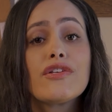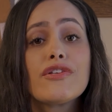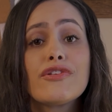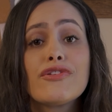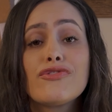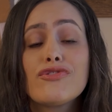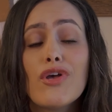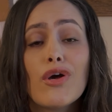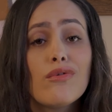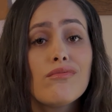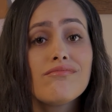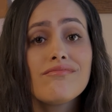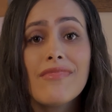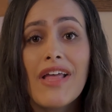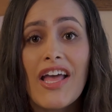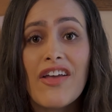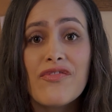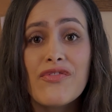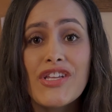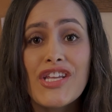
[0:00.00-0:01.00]
So
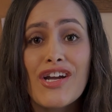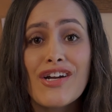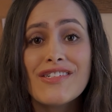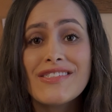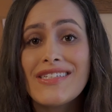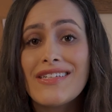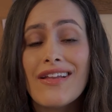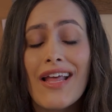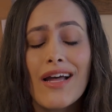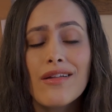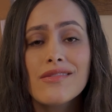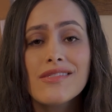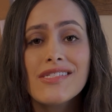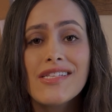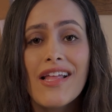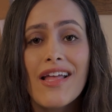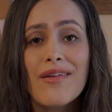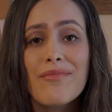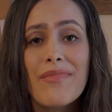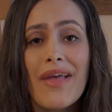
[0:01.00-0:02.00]
FDR denounced
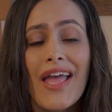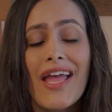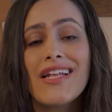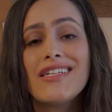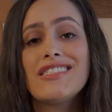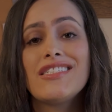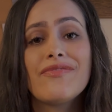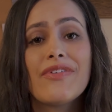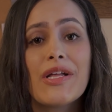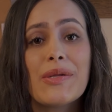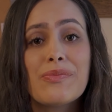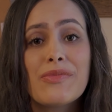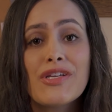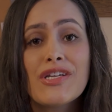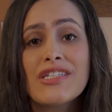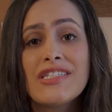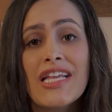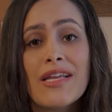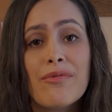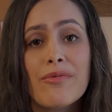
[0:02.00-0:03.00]
them and developed the
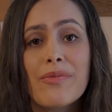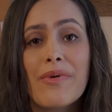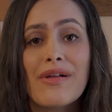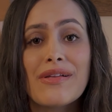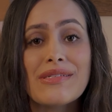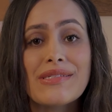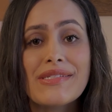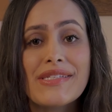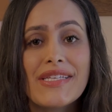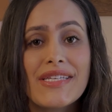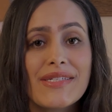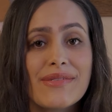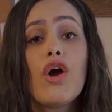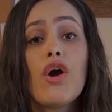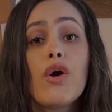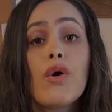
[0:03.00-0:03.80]
Good Neighbor policy,